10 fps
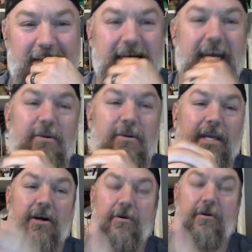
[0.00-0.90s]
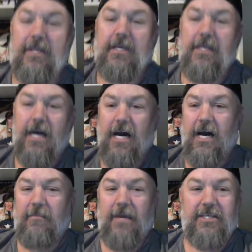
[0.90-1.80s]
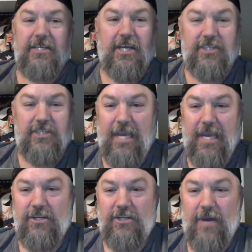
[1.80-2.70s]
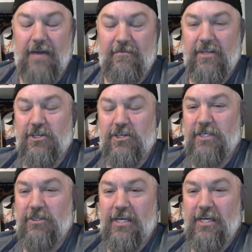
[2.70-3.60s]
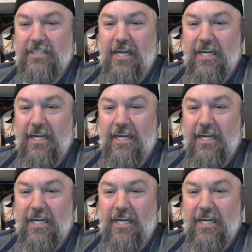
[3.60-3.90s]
There we go. As you can see, we do have another special guest tonight.